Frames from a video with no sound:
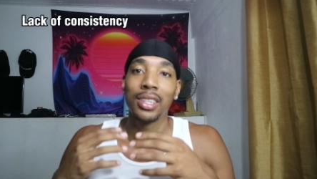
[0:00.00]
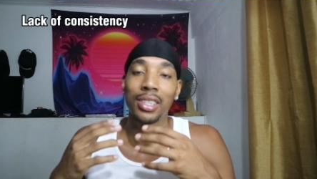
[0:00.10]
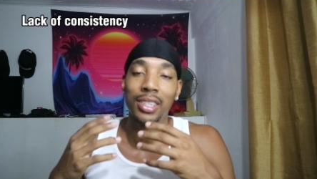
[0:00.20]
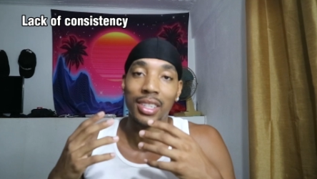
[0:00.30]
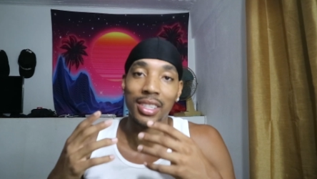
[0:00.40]

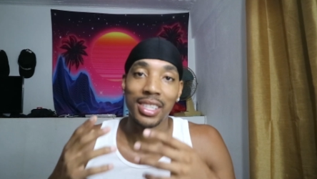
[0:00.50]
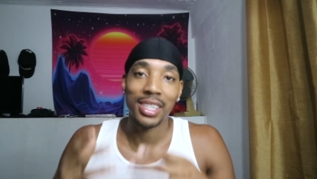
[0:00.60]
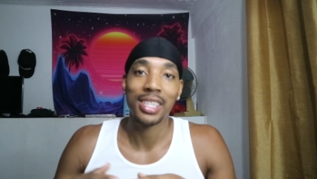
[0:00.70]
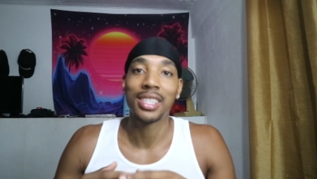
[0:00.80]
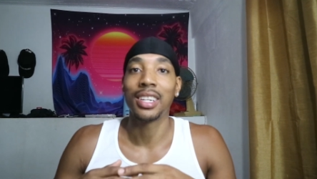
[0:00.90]
to
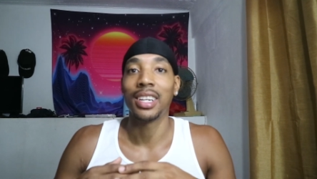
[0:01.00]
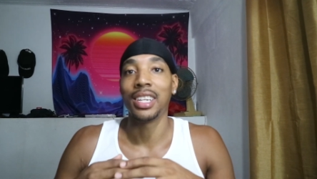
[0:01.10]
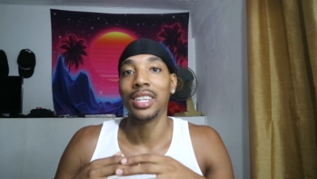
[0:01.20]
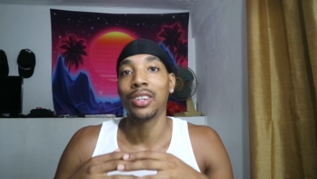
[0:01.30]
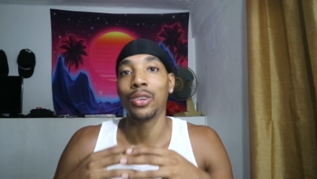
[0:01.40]

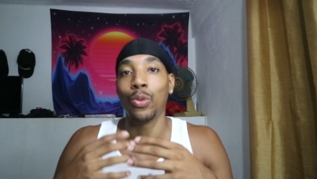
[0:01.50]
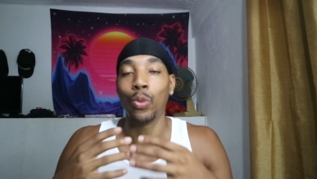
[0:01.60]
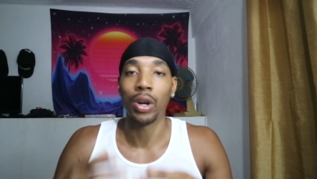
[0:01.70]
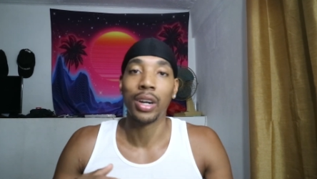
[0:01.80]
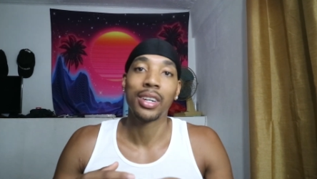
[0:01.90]
consistently
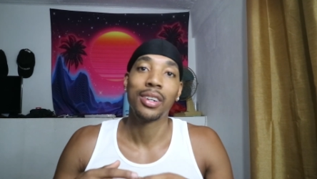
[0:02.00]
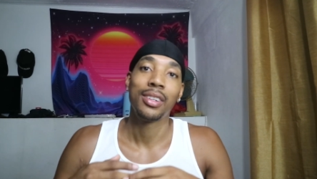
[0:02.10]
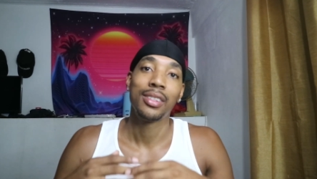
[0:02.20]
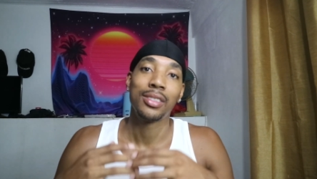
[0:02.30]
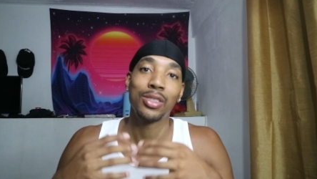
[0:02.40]
work
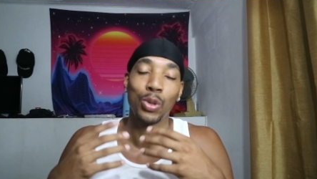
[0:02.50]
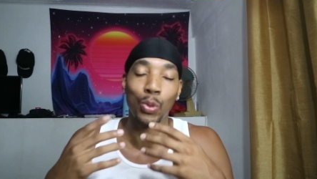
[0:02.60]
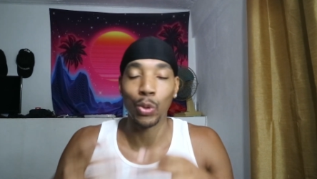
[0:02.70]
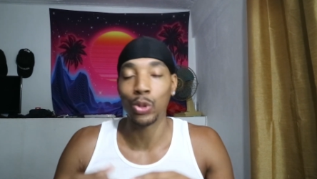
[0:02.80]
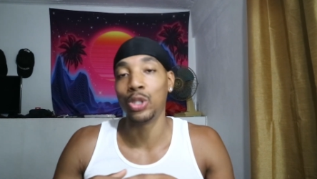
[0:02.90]

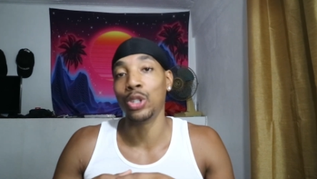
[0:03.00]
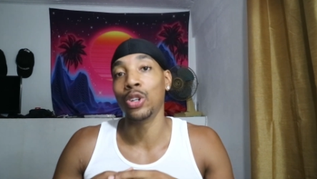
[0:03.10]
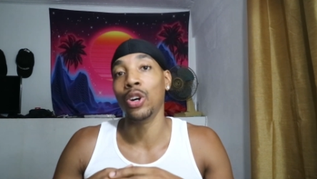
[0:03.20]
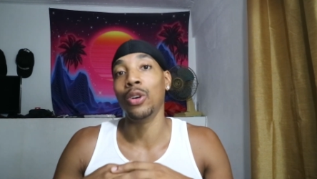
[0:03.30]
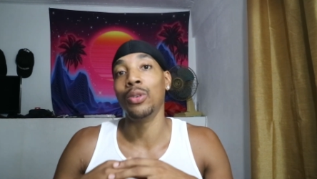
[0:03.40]
towards your
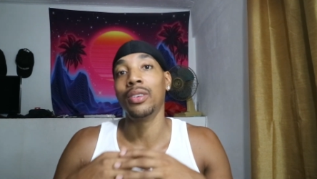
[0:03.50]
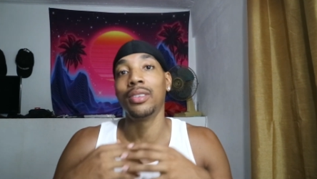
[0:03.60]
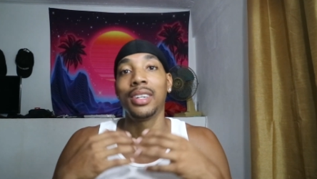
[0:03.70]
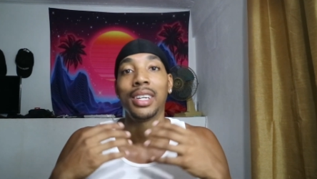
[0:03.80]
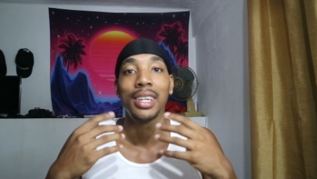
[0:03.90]
goal,
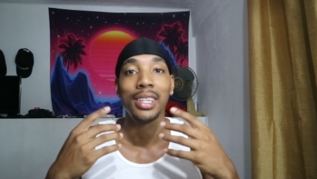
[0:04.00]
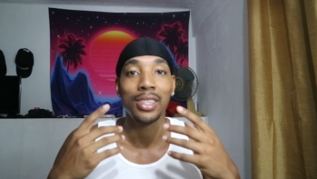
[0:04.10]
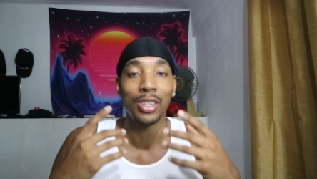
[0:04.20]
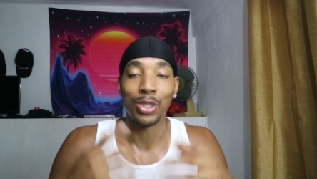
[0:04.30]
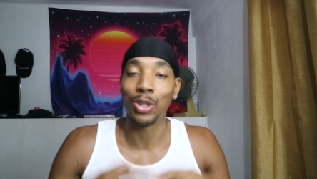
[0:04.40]

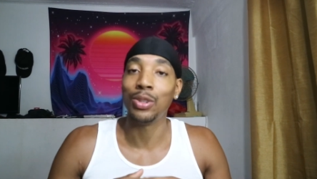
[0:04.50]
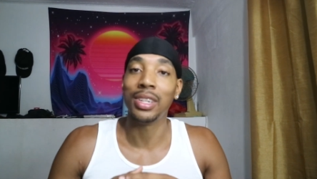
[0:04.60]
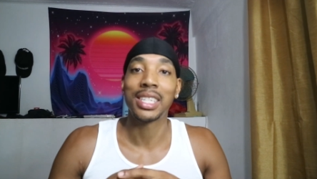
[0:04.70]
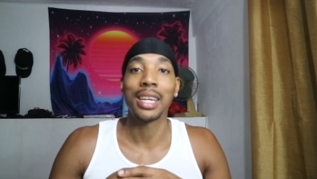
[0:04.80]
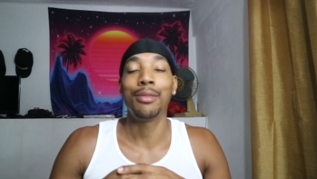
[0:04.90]
to do
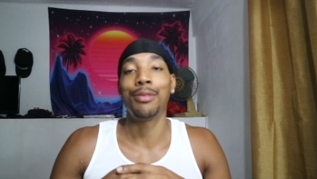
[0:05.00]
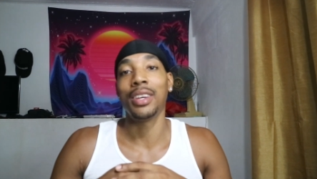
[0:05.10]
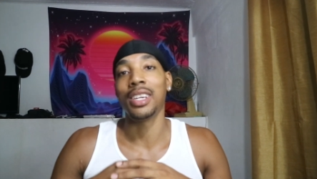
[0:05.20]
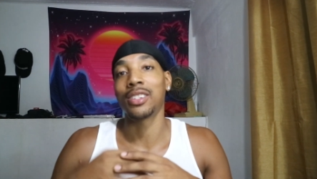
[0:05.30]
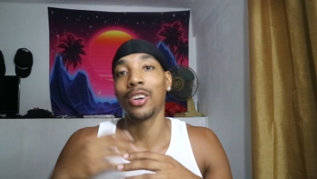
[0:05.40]
the same
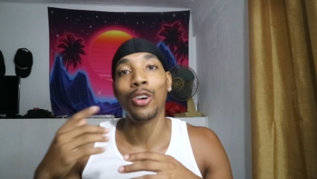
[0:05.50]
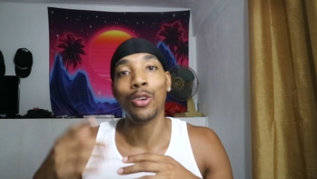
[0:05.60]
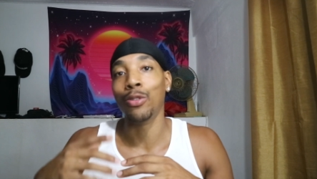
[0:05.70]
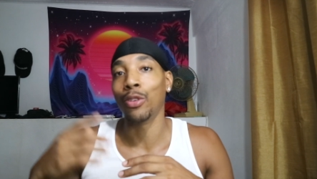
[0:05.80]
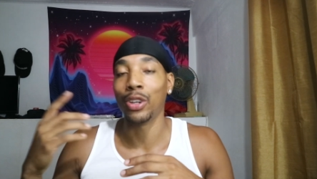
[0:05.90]
things
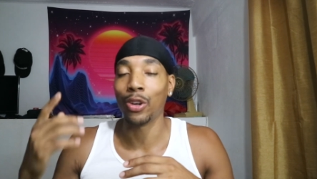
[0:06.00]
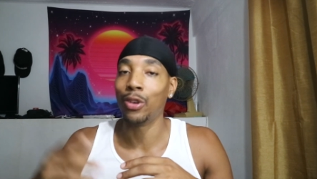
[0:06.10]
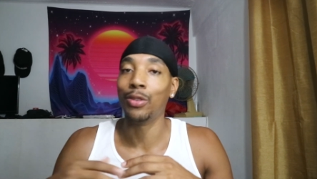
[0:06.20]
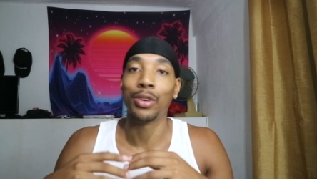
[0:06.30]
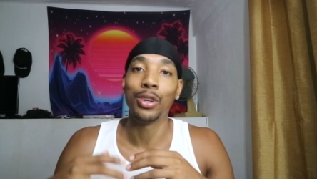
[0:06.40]
over and
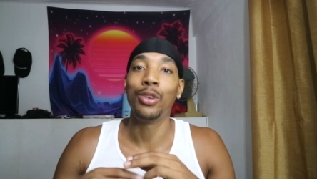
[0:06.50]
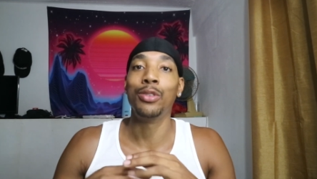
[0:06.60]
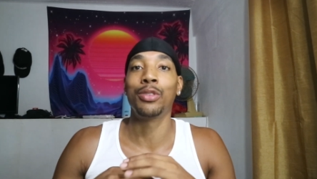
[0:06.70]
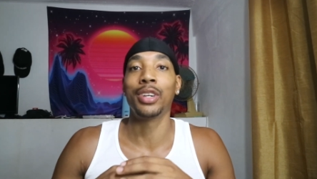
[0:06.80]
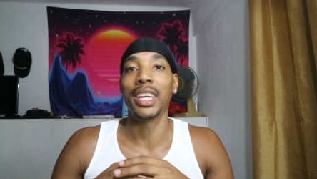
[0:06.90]
over and
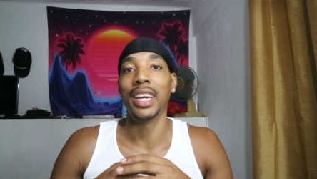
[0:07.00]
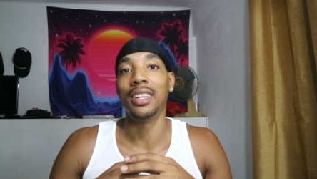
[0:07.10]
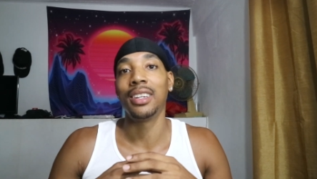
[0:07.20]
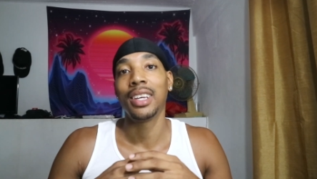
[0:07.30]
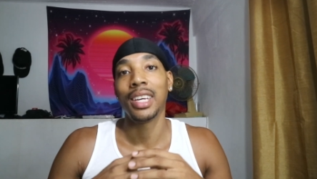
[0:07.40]
over
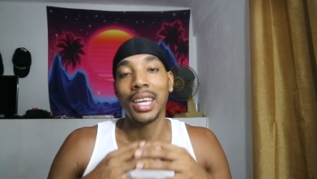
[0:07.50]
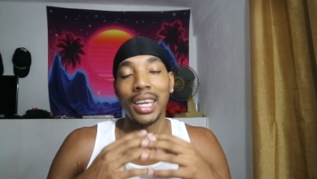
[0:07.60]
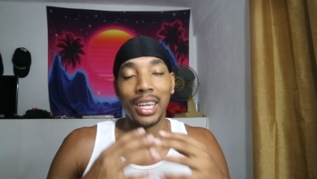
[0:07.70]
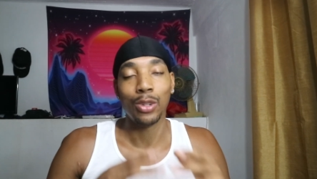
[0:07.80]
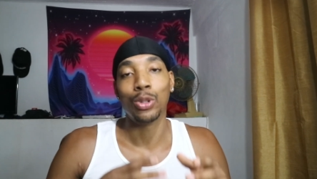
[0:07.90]
again
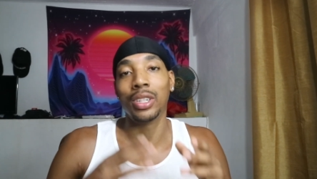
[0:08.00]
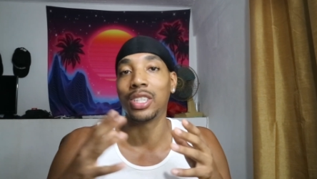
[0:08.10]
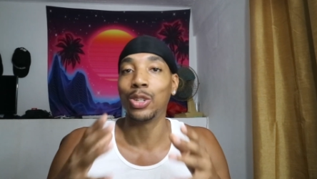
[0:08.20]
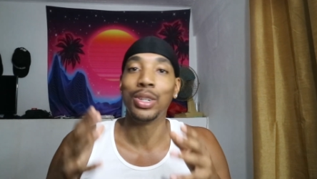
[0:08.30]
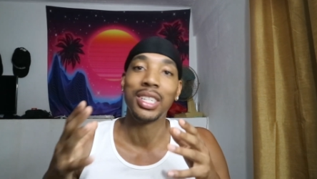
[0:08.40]
in order
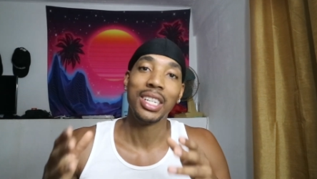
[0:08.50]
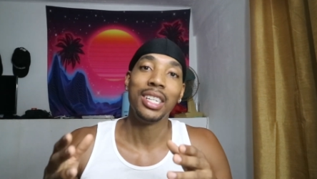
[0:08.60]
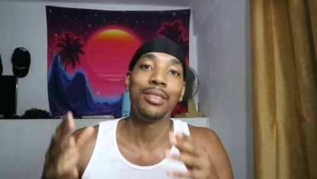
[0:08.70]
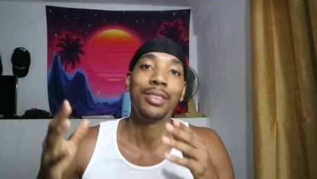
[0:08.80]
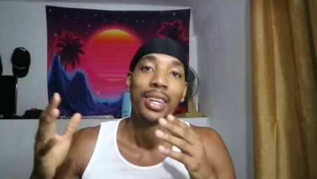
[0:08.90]
to
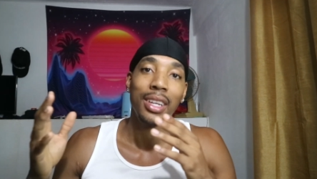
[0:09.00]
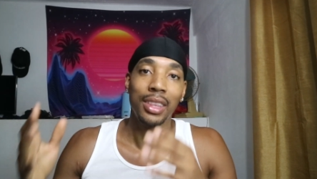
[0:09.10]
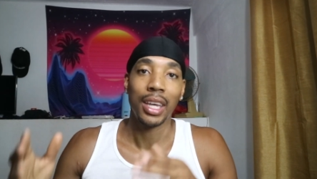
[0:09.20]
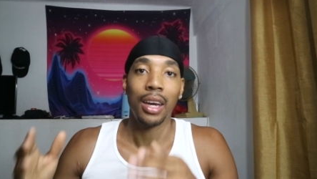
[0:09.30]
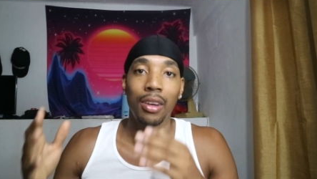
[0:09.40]
achieve
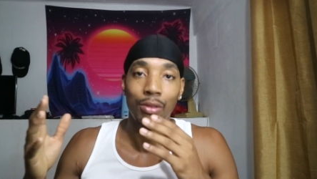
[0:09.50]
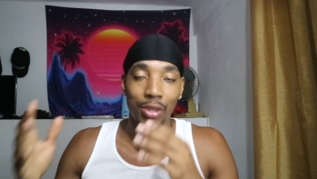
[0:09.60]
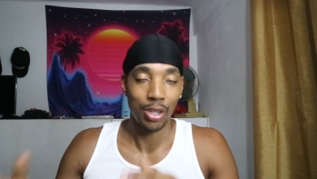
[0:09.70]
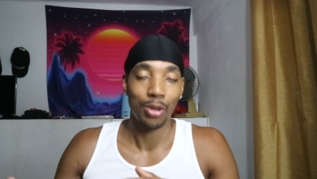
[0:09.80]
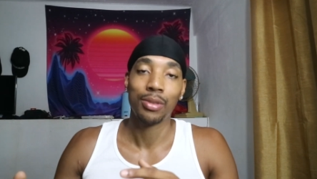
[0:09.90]
that
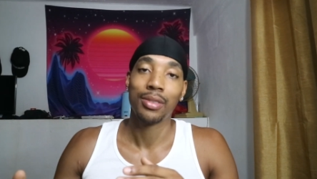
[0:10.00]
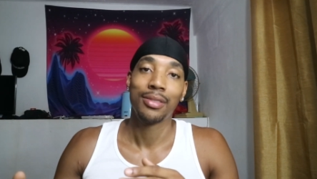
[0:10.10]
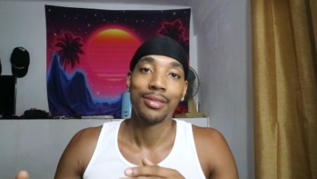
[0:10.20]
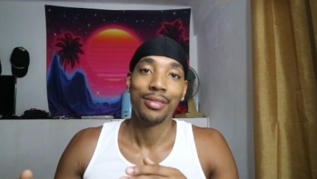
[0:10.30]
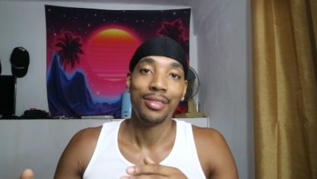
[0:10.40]
result.
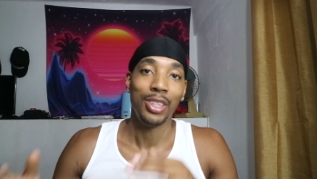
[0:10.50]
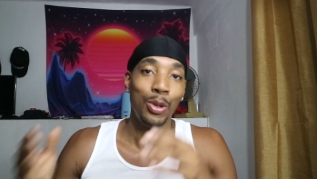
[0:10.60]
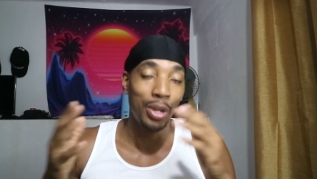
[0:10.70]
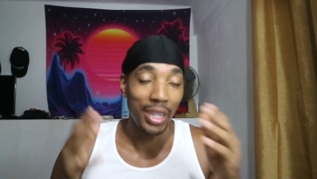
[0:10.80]
You are